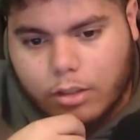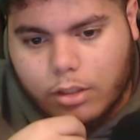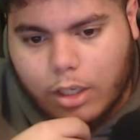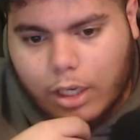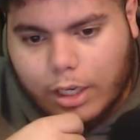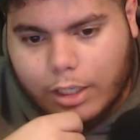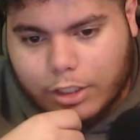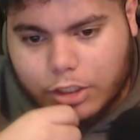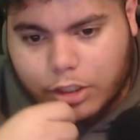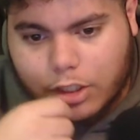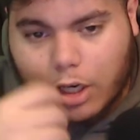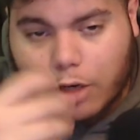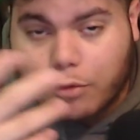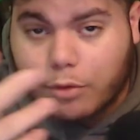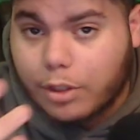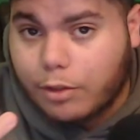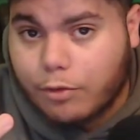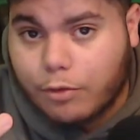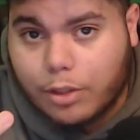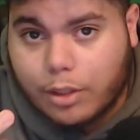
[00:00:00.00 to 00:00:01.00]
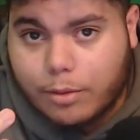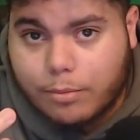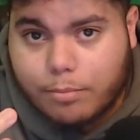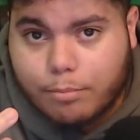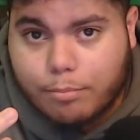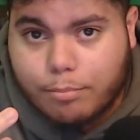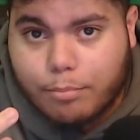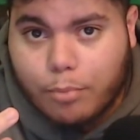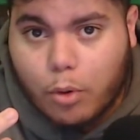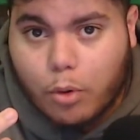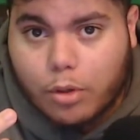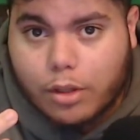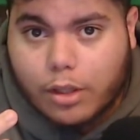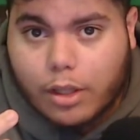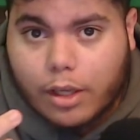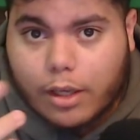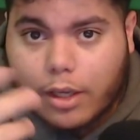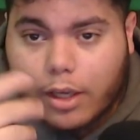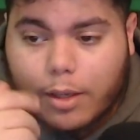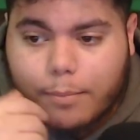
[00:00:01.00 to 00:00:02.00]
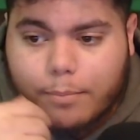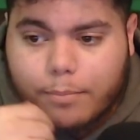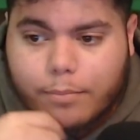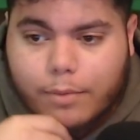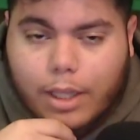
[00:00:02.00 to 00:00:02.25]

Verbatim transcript: I just got really, really bored of that game,